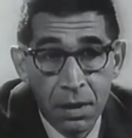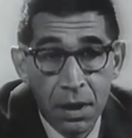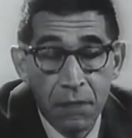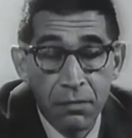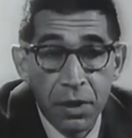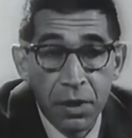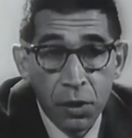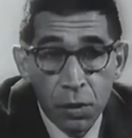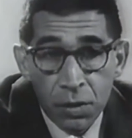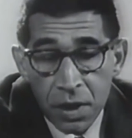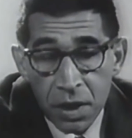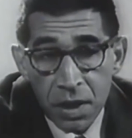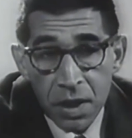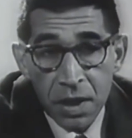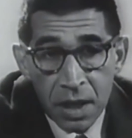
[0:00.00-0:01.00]
He
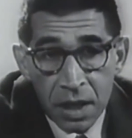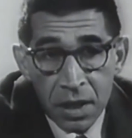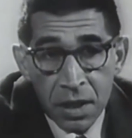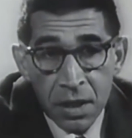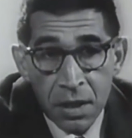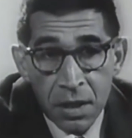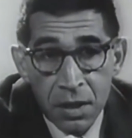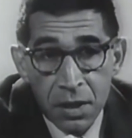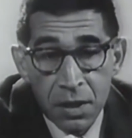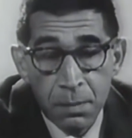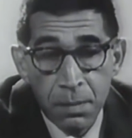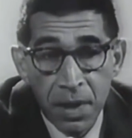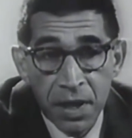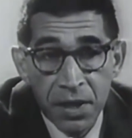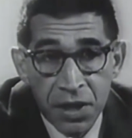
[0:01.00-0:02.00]
reduces the dissonance
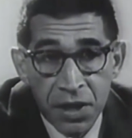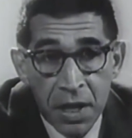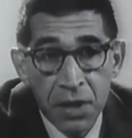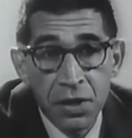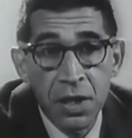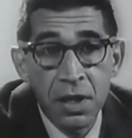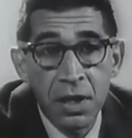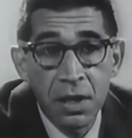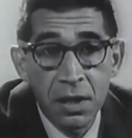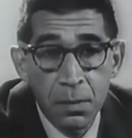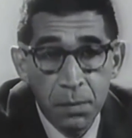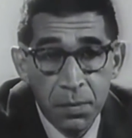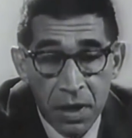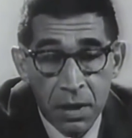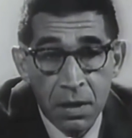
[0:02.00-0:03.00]
by changing his
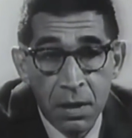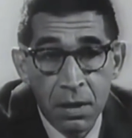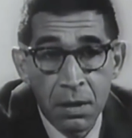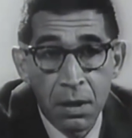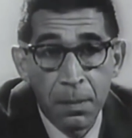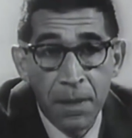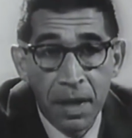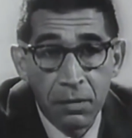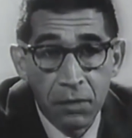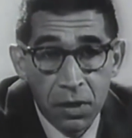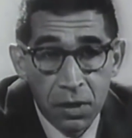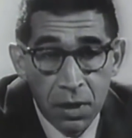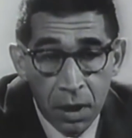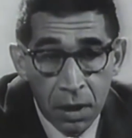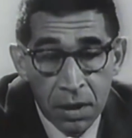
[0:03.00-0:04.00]
opinion about
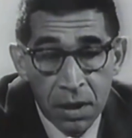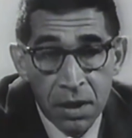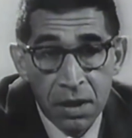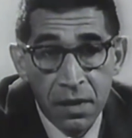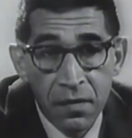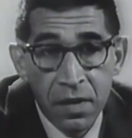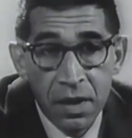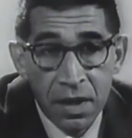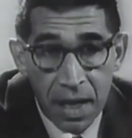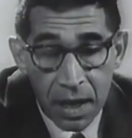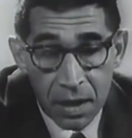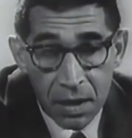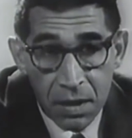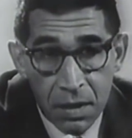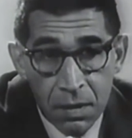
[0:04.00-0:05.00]
the dullness of the task.